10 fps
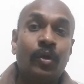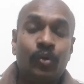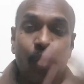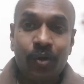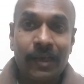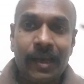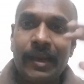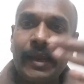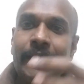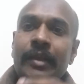total
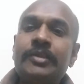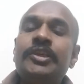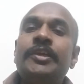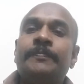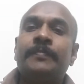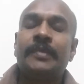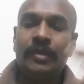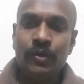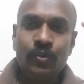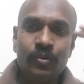energy
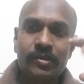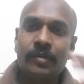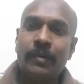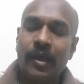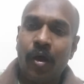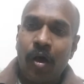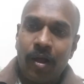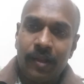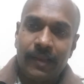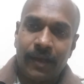used by
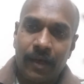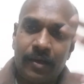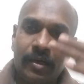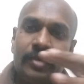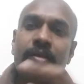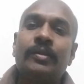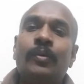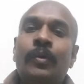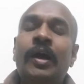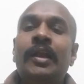all the countries of the
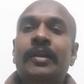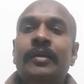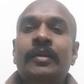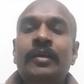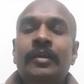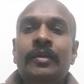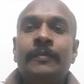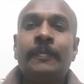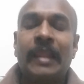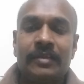world
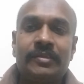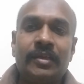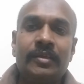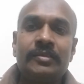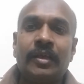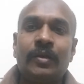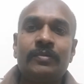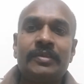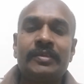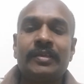last year is
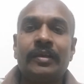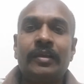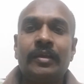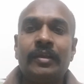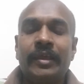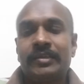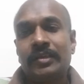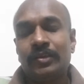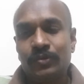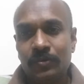around 600
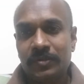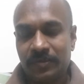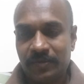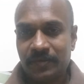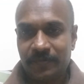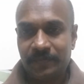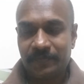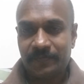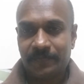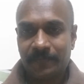exajoules.
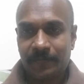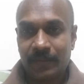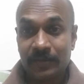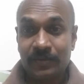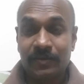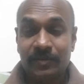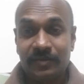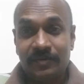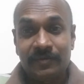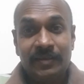
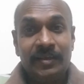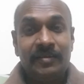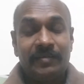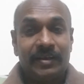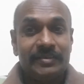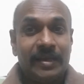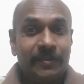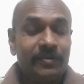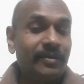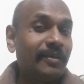So whereas the
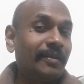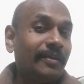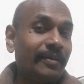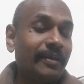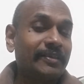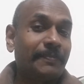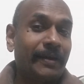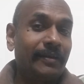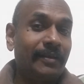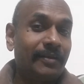amount
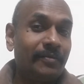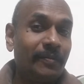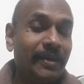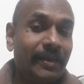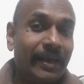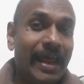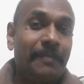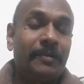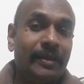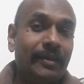expected to be
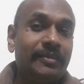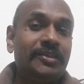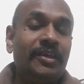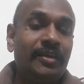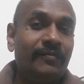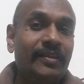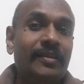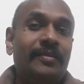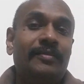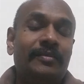trapped energy
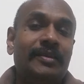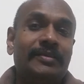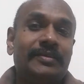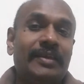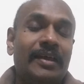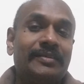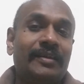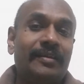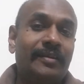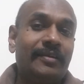within this gas
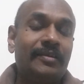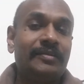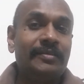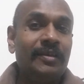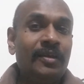hydrate is